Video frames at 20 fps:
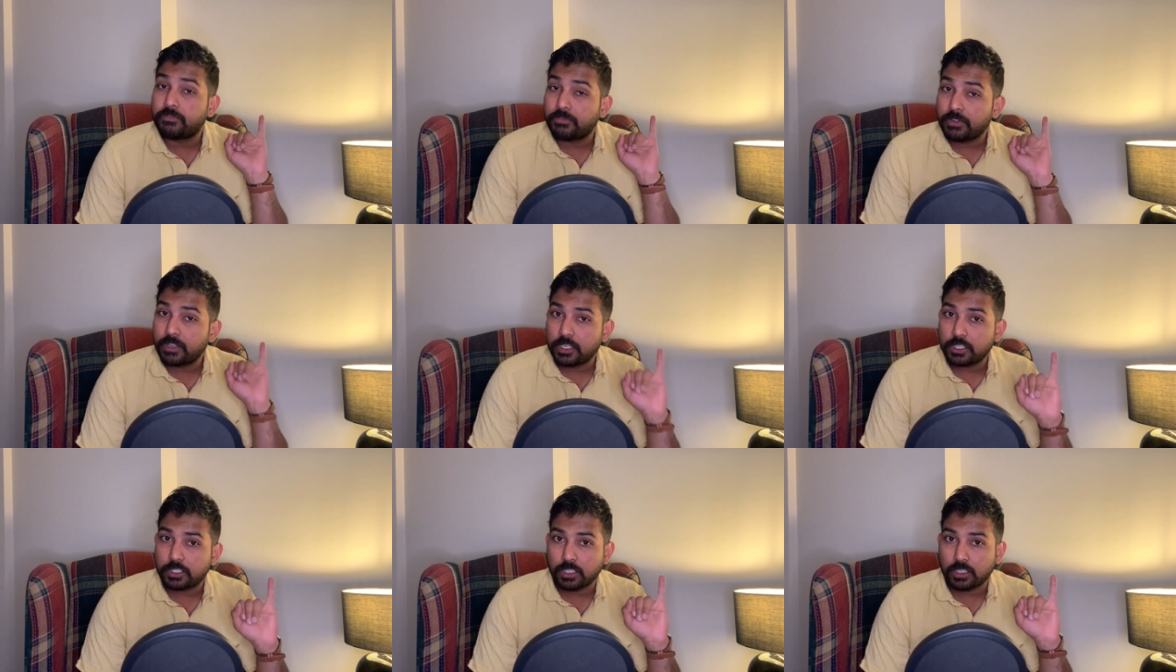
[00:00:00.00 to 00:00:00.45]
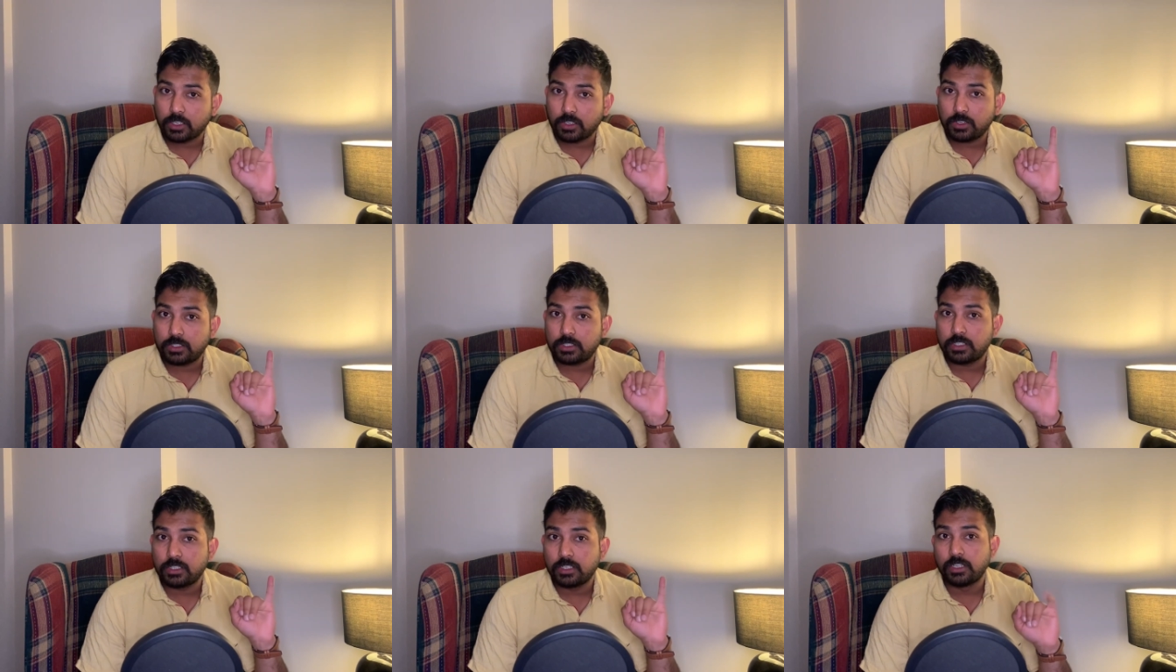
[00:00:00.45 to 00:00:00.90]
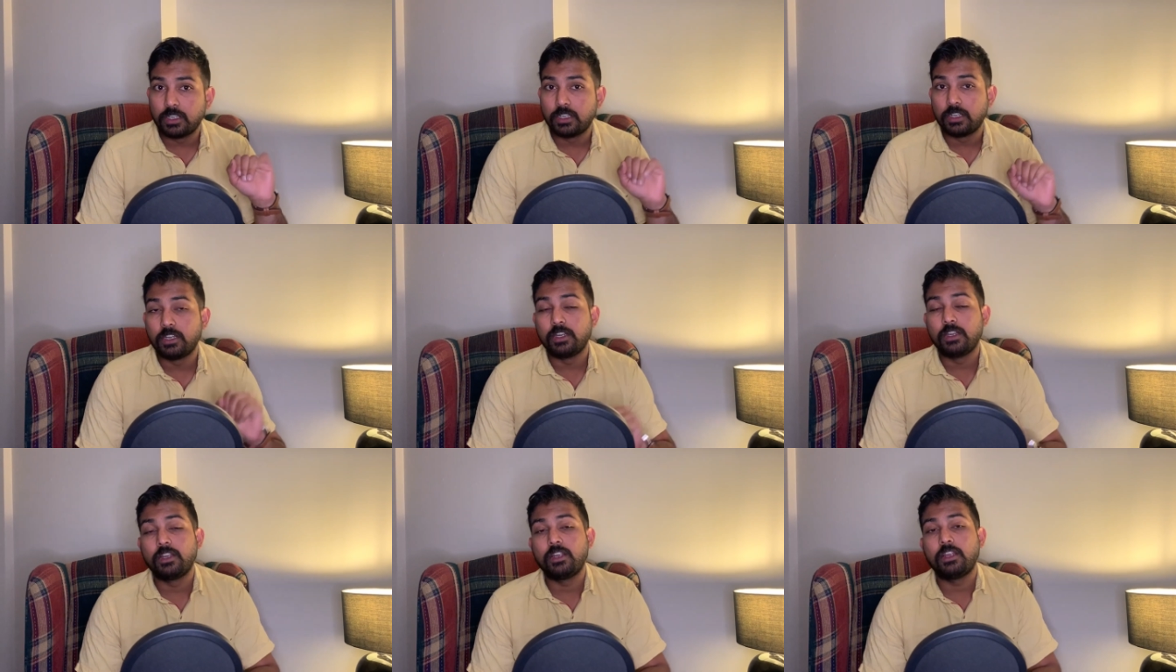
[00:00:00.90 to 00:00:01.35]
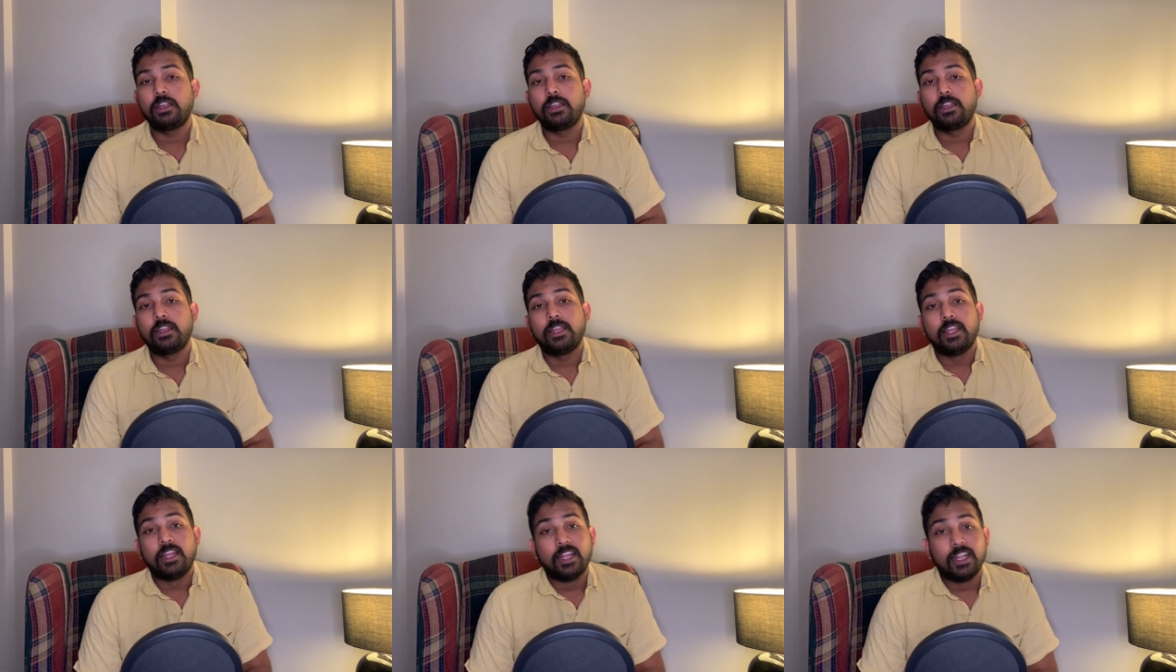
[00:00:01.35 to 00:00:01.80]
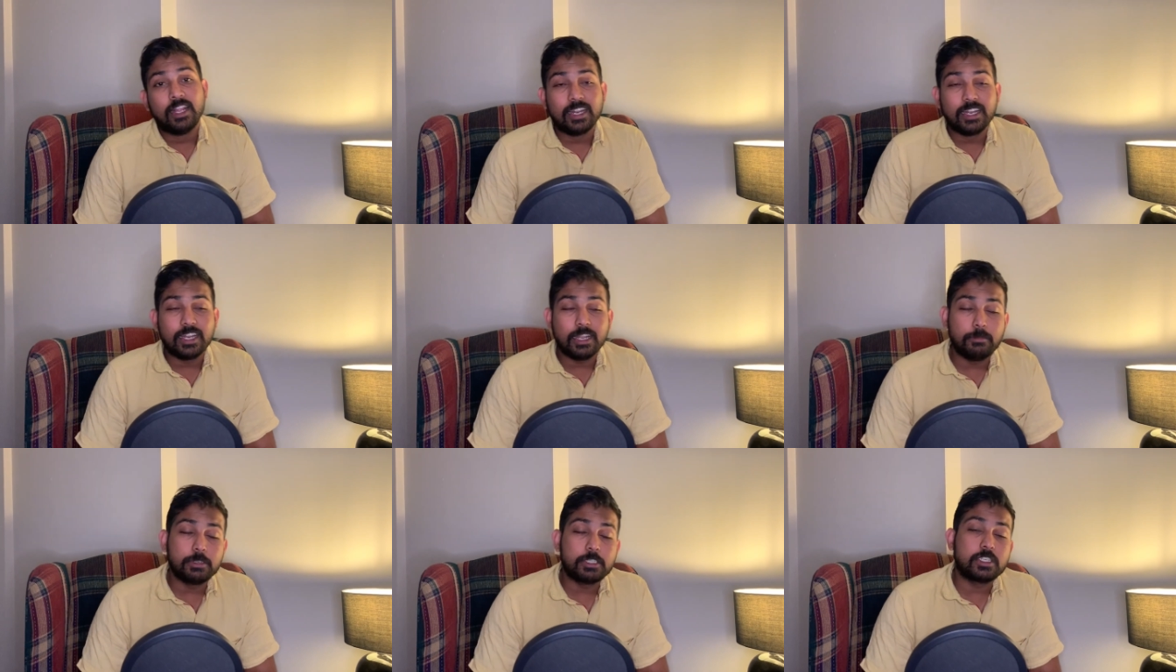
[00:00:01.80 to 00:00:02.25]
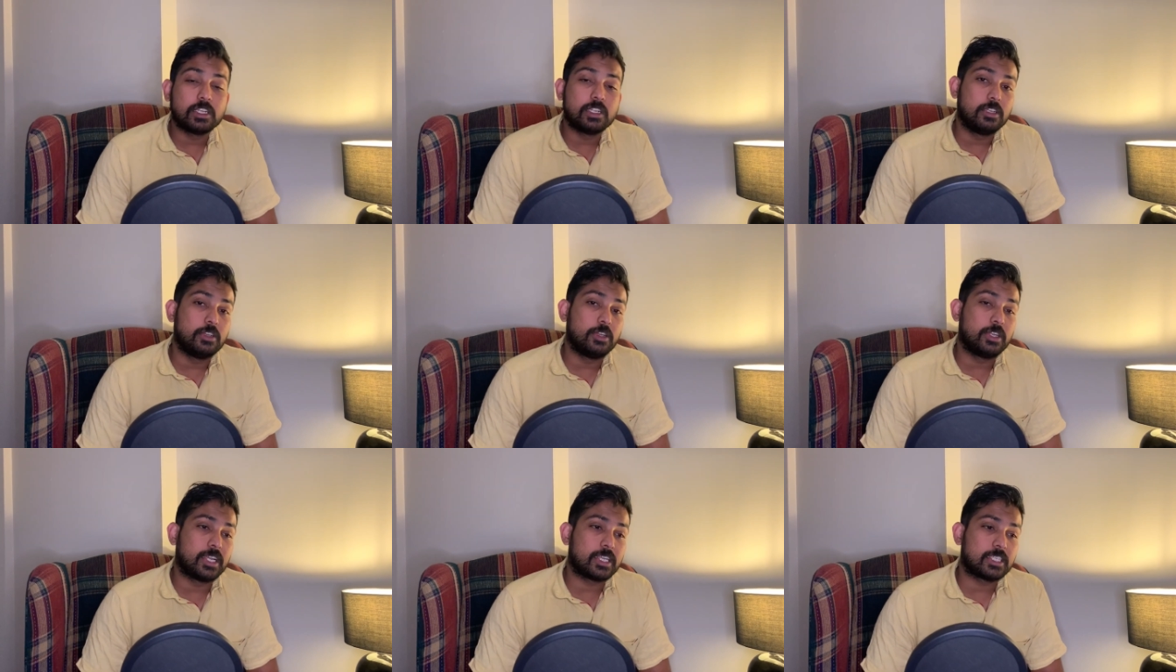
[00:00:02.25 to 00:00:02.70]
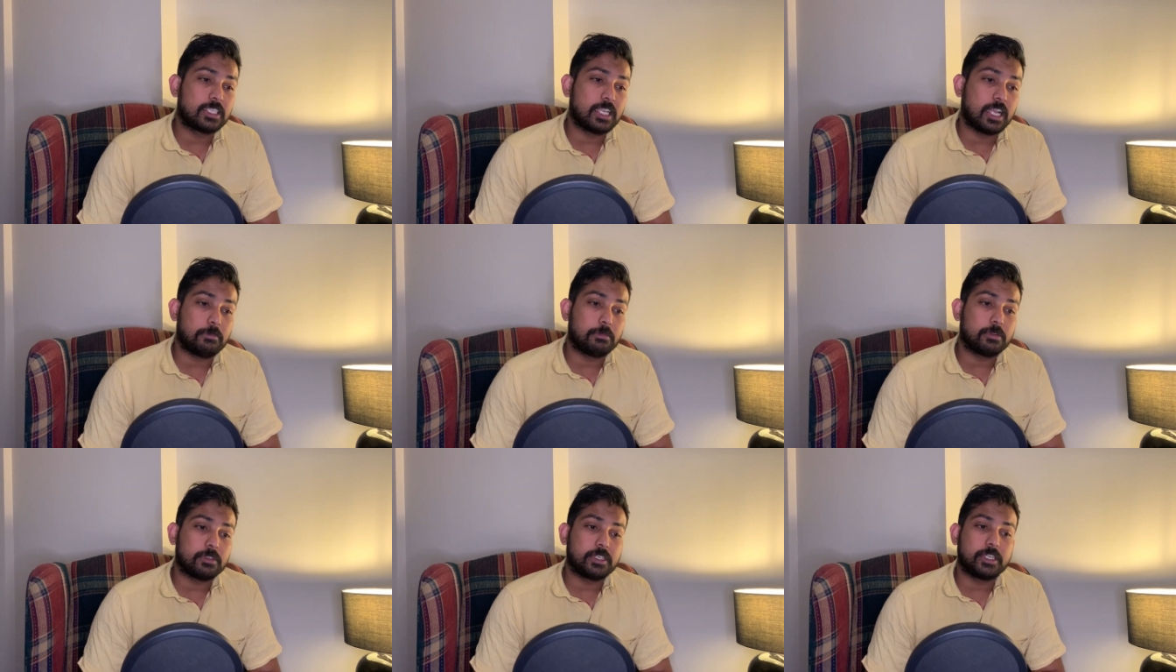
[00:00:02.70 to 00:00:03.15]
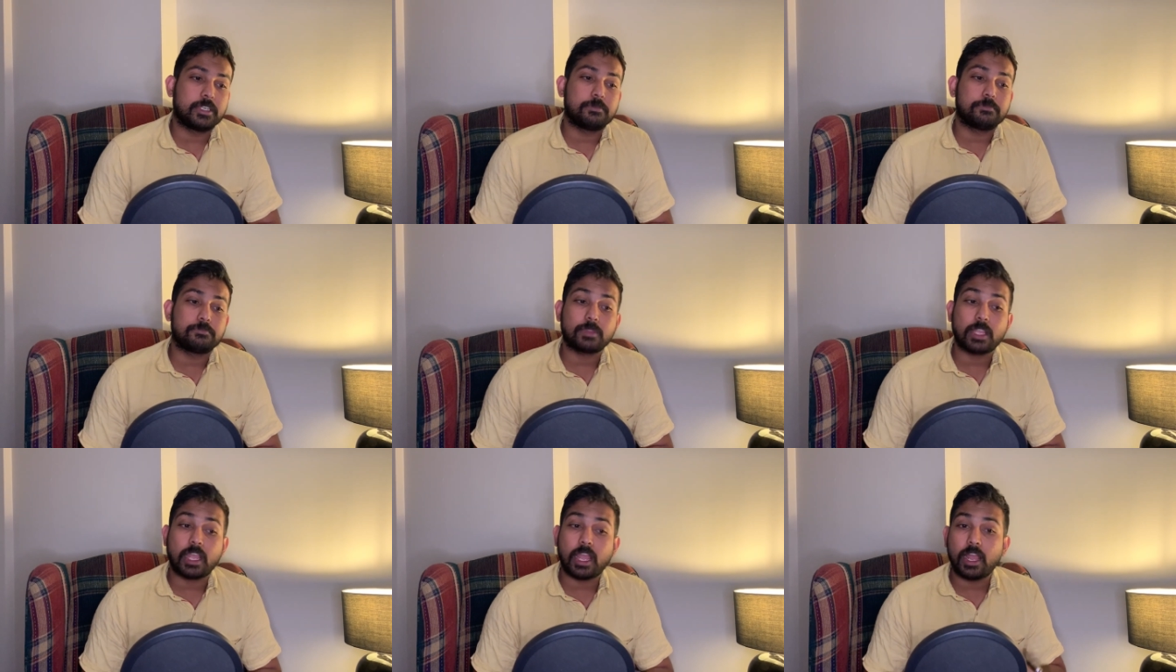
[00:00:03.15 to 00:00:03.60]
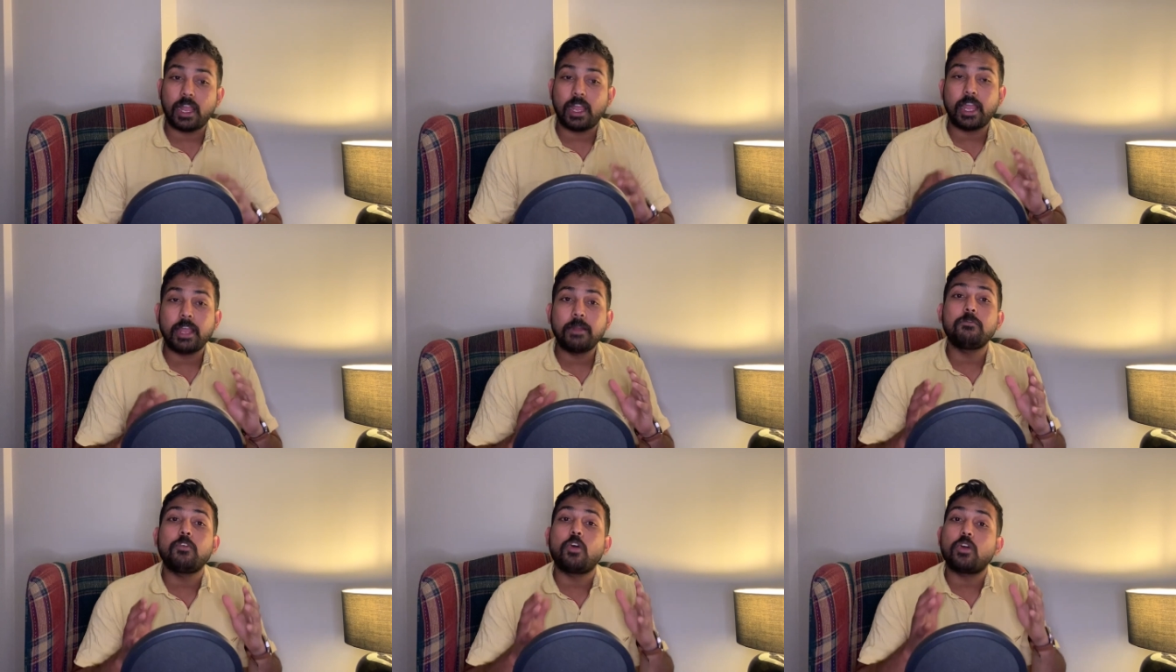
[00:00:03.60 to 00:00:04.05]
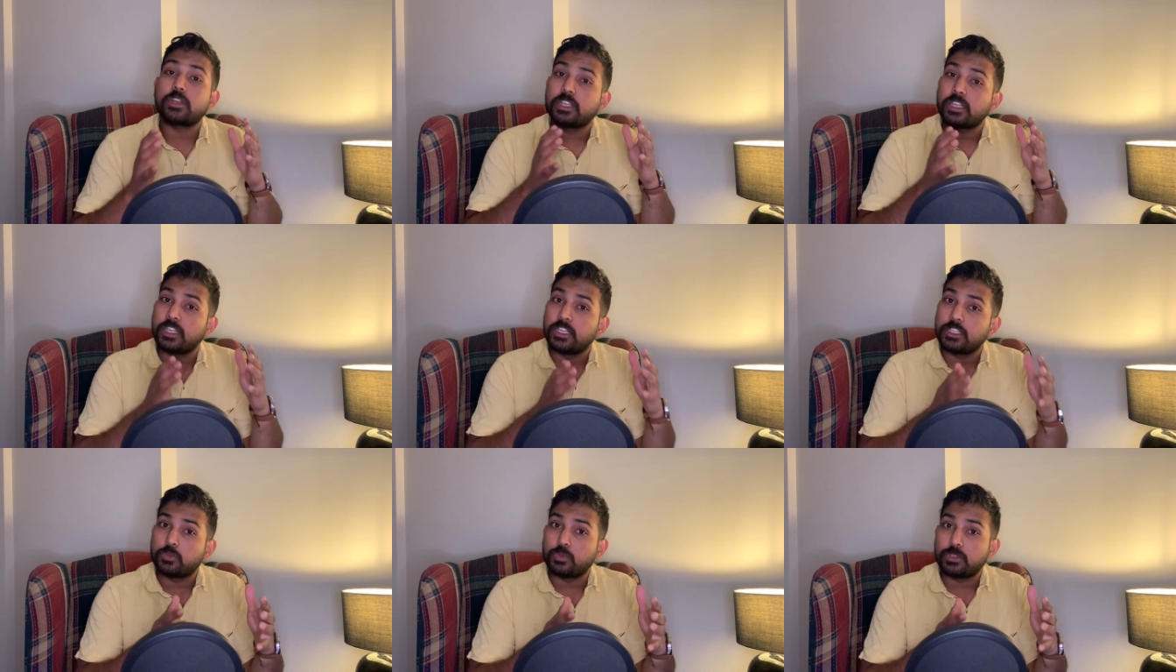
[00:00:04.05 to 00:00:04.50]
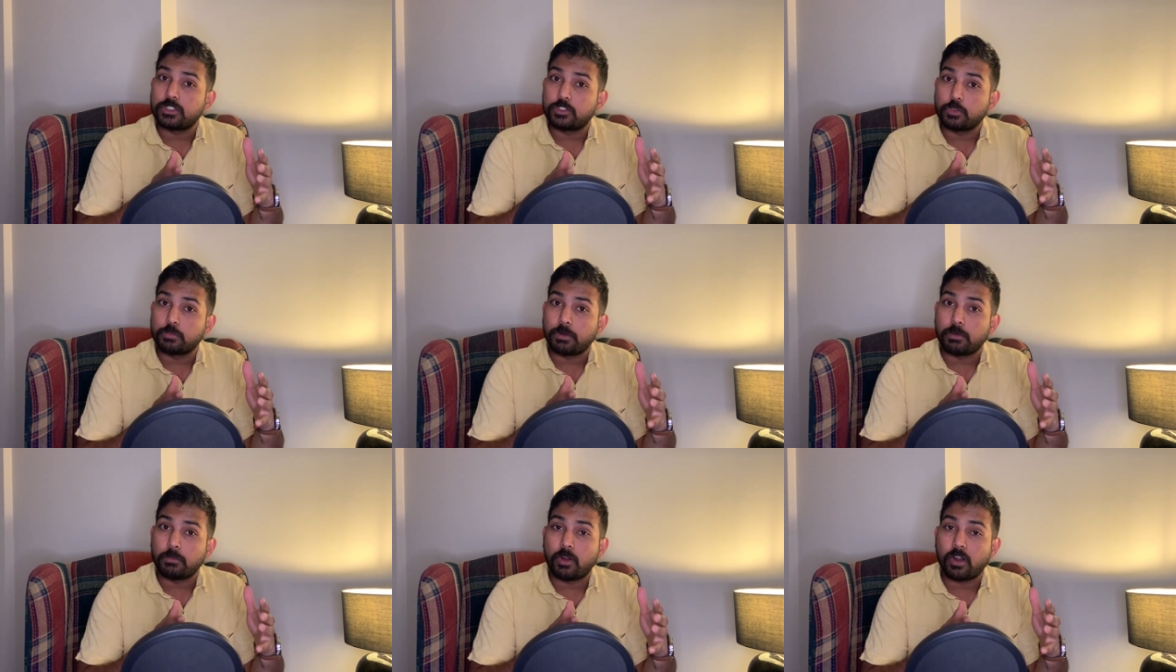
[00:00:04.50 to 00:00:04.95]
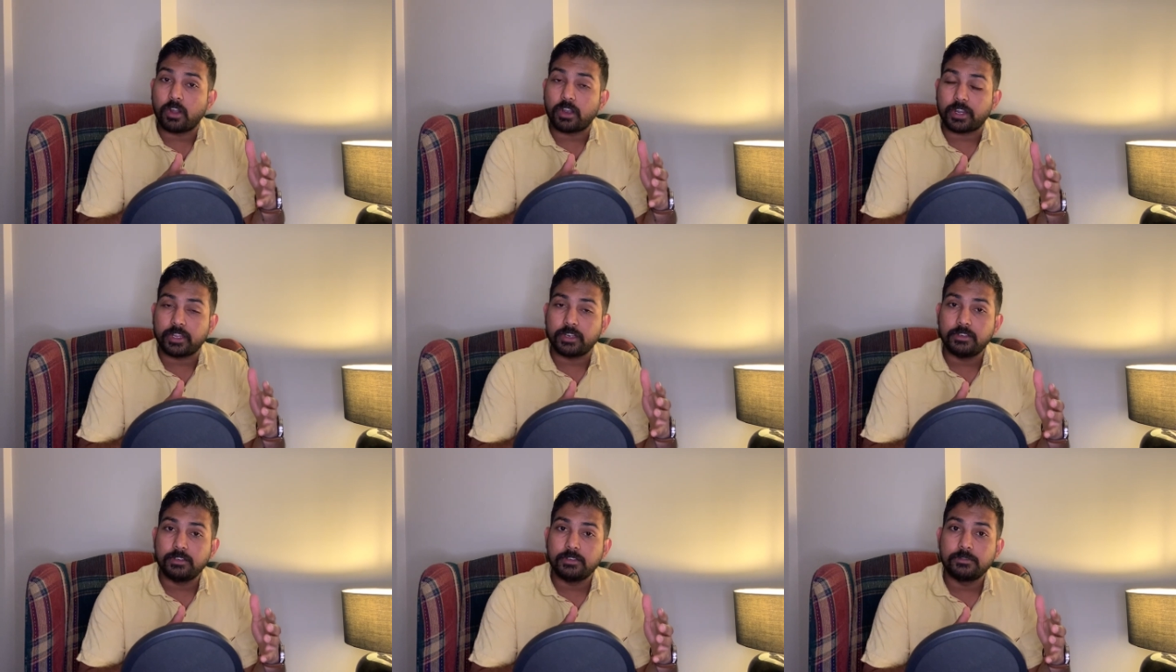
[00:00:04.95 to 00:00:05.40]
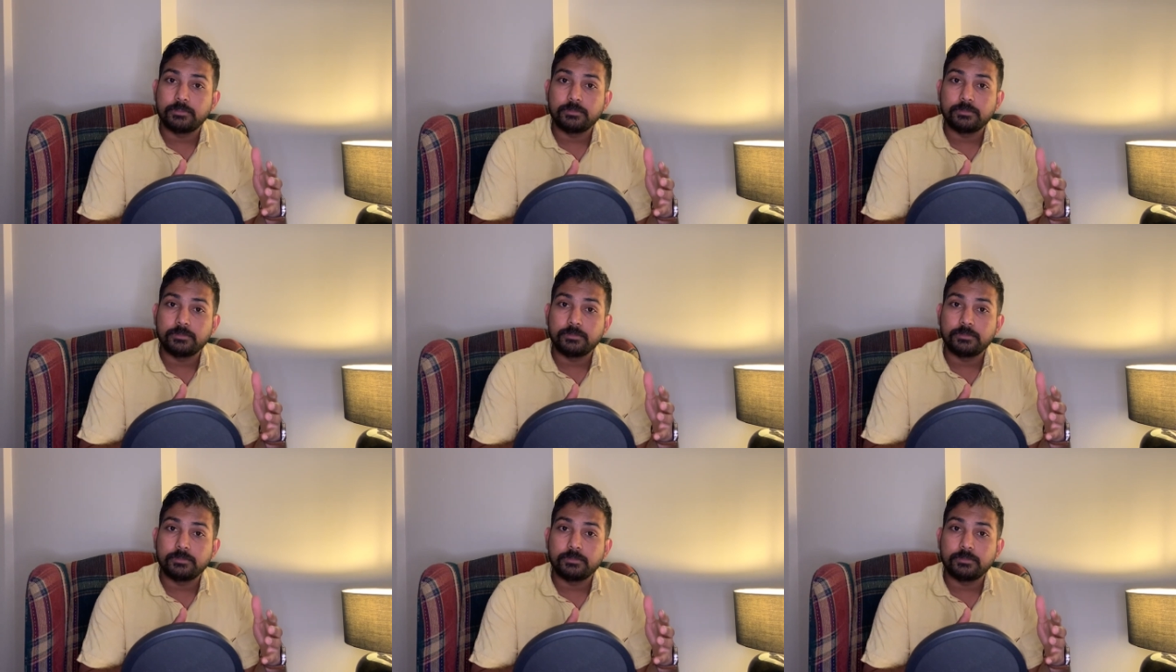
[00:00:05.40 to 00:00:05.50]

finished goods. Let me tell you an example here. I'm walking into a supermarket.